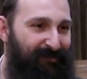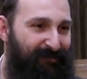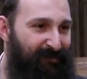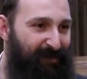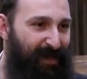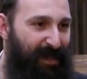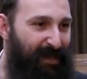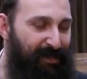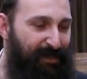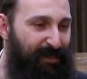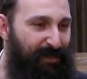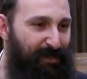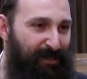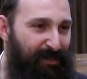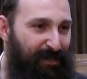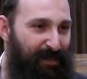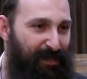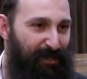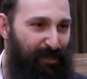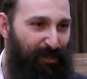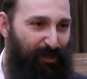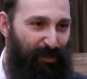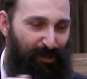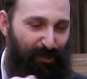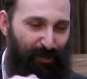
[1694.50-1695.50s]
that's
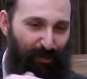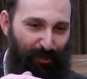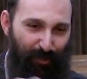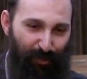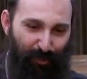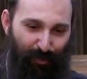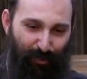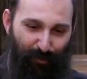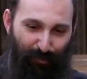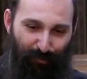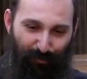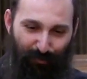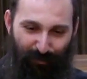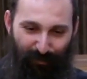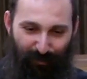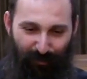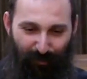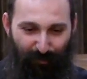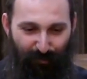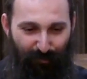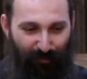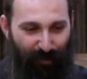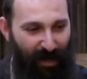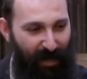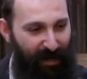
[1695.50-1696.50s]
you you you
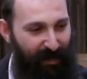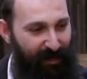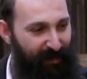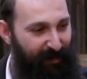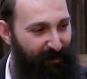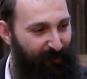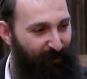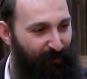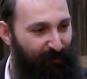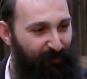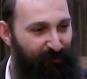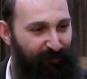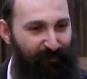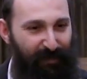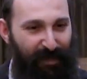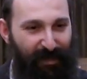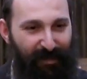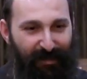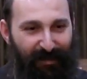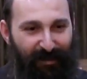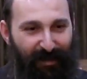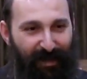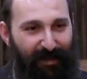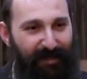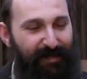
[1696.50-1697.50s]
you're riding on
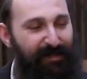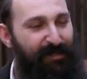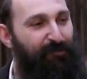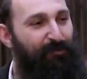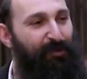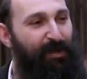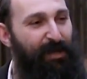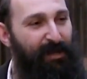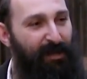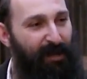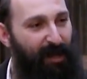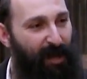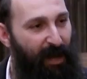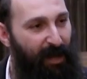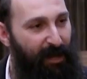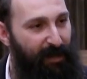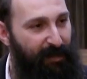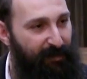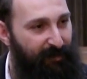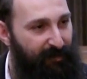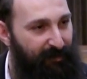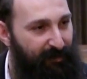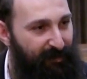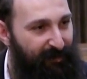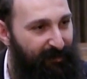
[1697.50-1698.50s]
a straight
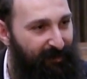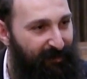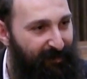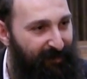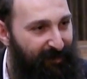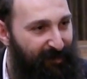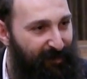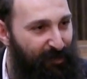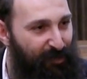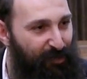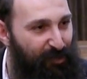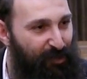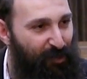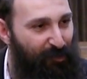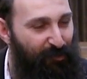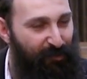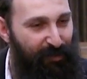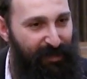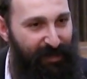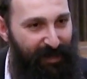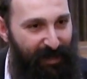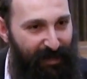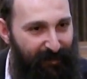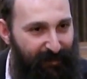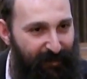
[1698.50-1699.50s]
line. You
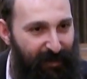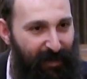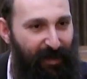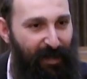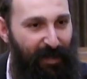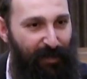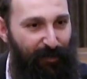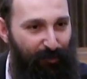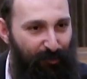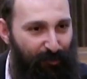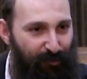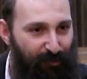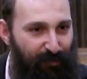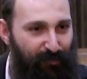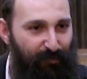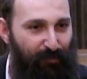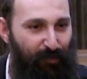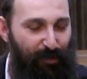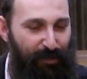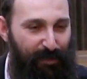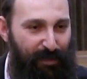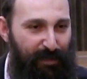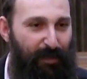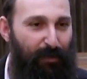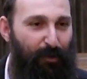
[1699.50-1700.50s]
don't get the chayut.
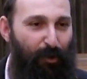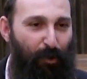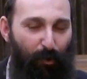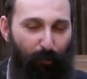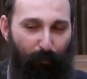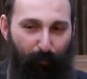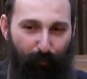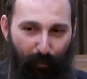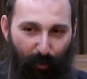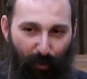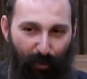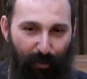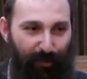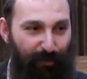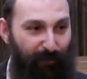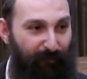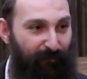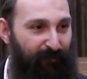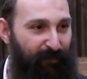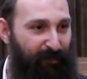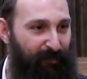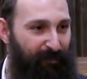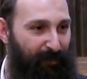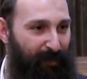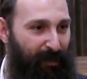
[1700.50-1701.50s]
What's the whole point
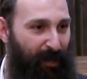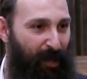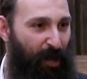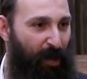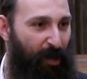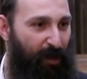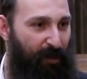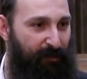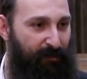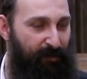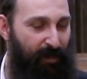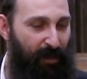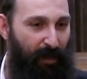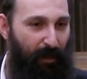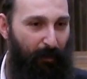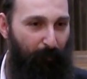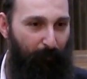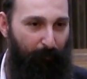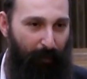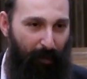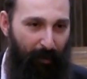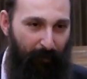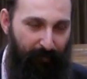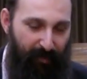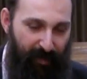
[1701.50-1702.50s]
of the heart?
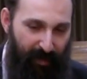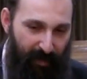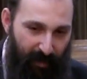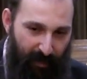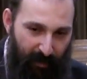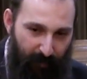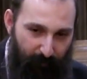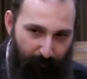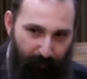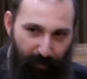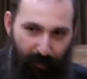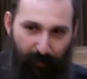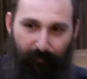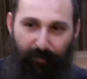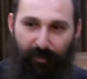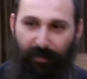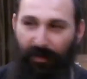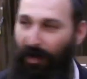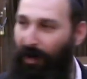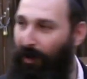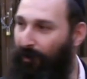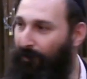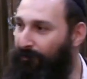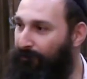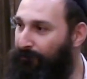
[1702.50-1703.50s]
Pumping in,
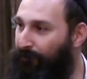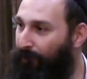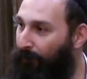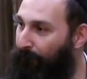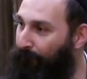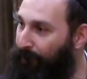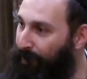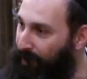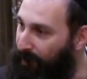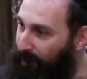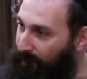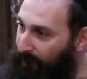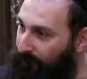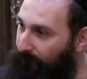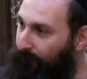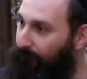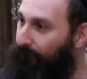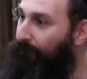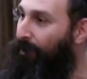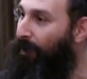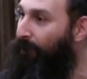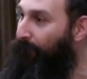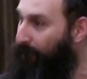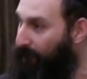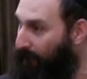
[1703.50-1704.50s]
pumping out. Pumping in,
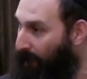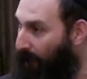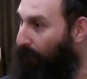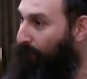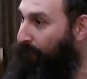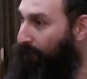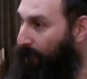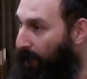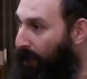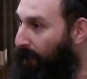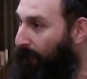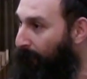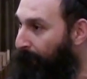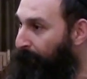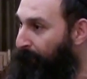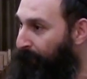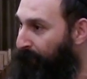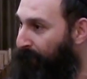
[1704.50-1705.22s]
pumping out. Yeah.